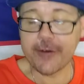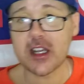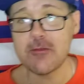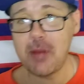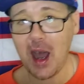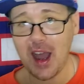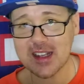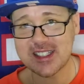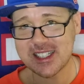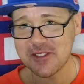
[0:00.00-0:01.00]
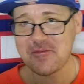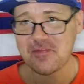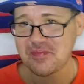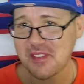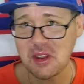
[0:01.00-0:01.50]
fucking box.
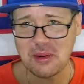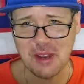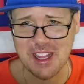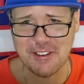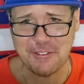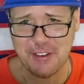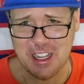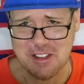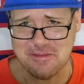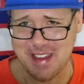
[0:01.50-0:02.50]
What a fucking